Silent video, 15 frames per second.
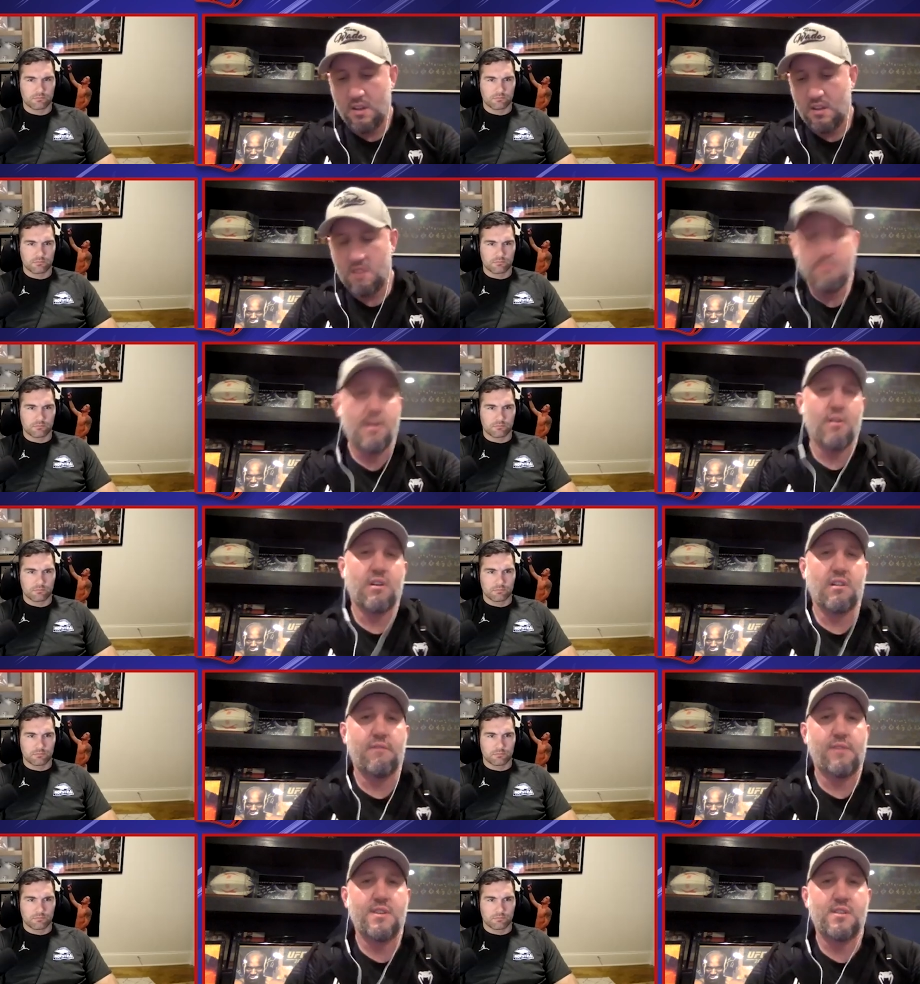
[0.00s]
Speaker 1: The
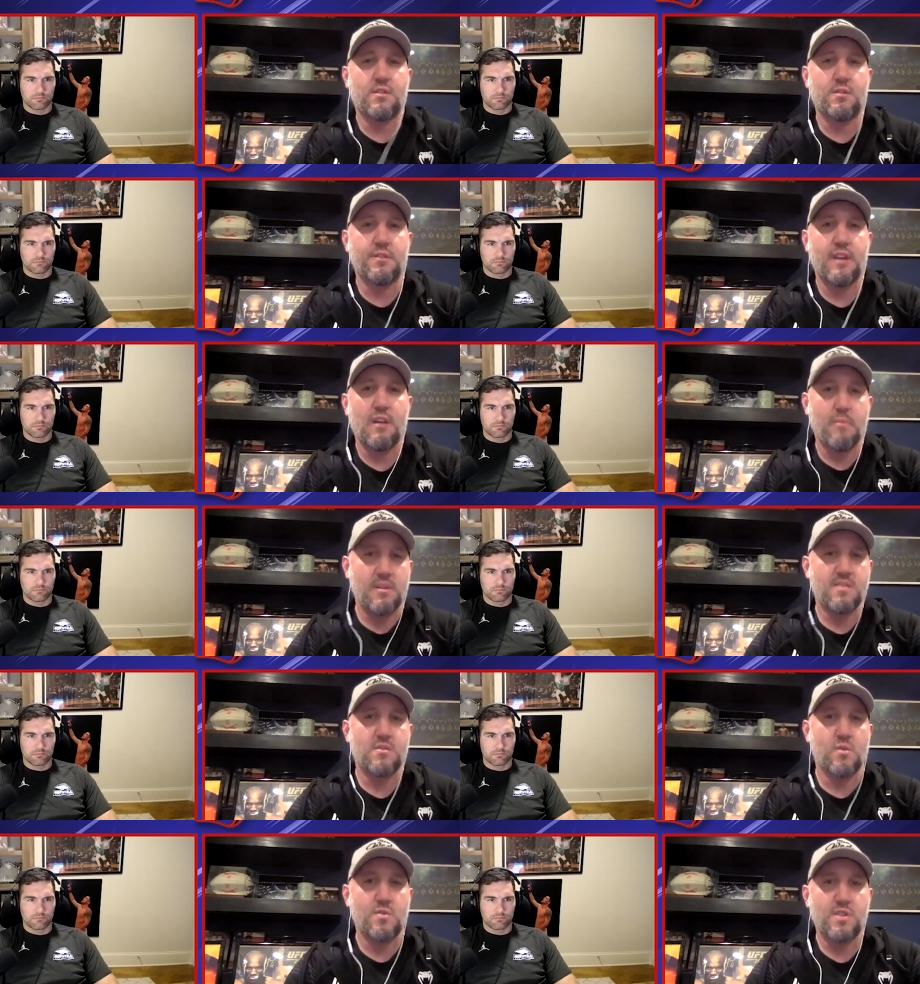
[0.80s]
American Physical Therapy
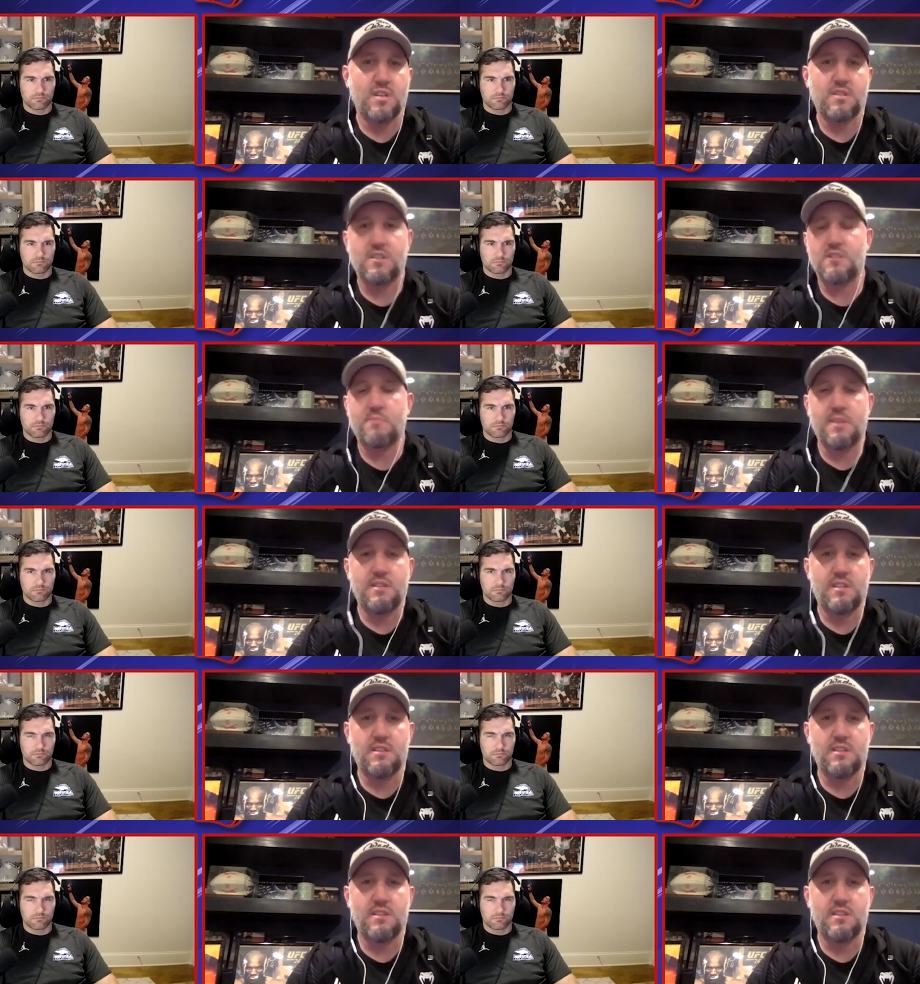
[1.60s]
Association says PTs